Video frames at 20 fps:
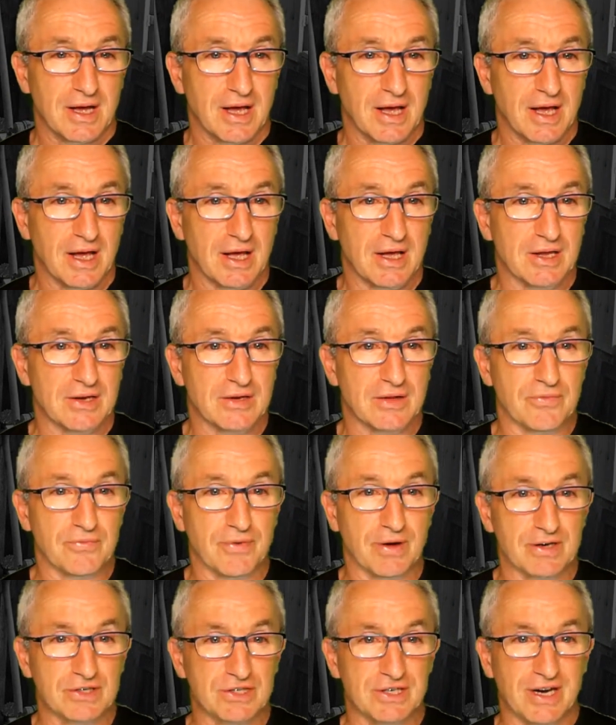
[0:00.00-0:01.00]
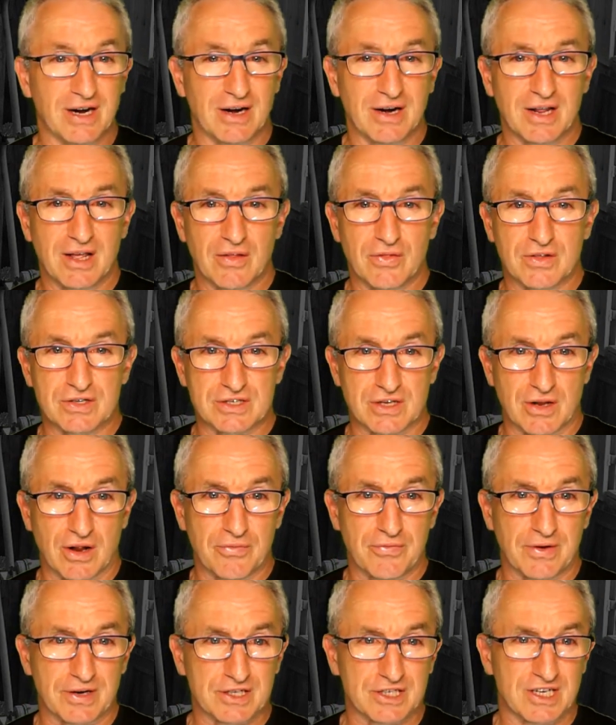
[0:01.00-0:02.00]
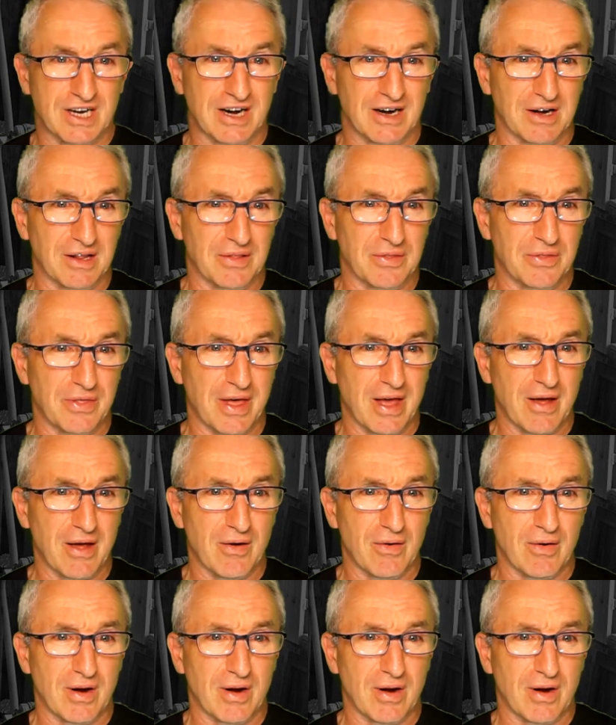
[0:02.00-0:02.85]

And the functionality, there's a lot of functionality there.